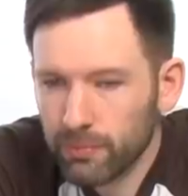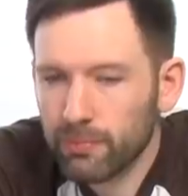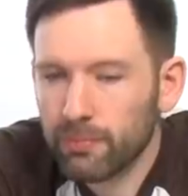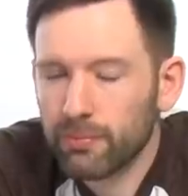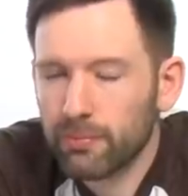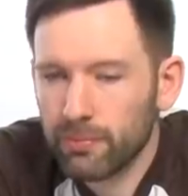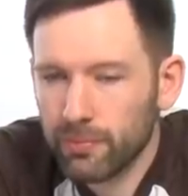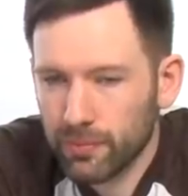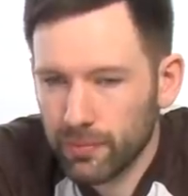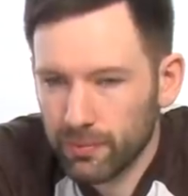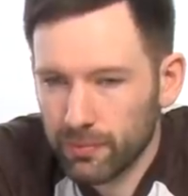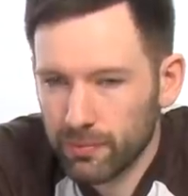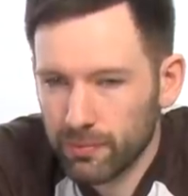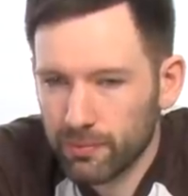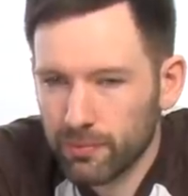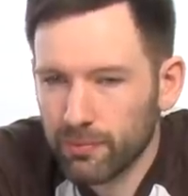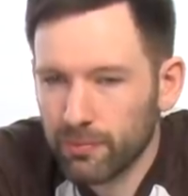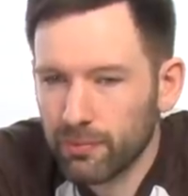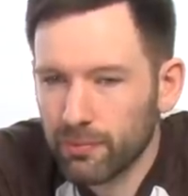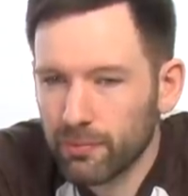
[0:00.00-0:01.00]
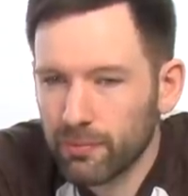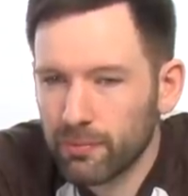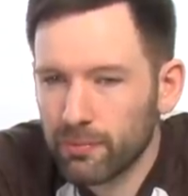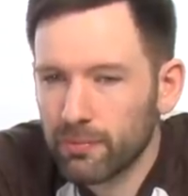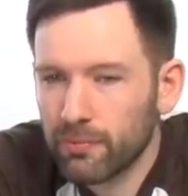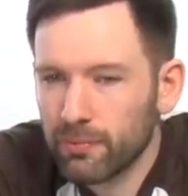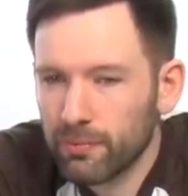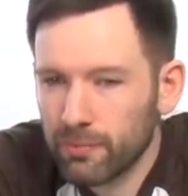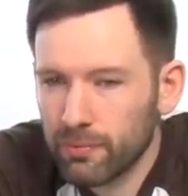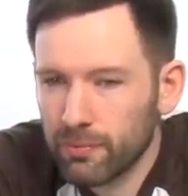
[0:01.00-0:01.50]

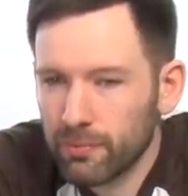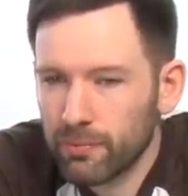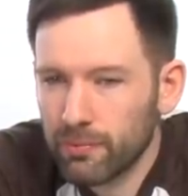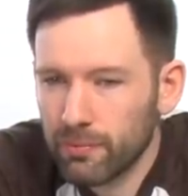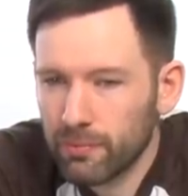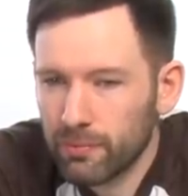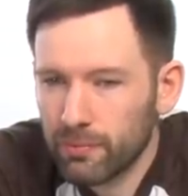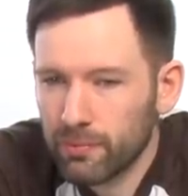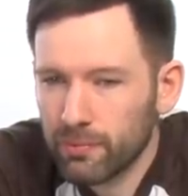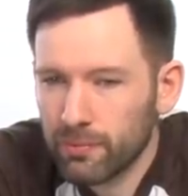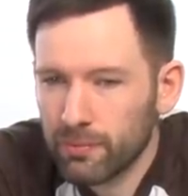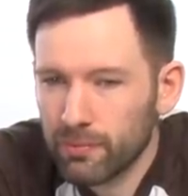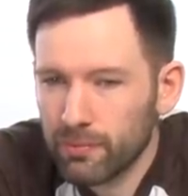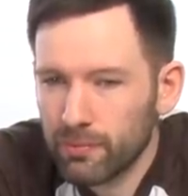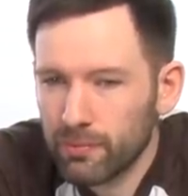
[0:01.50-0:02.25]
[no speech]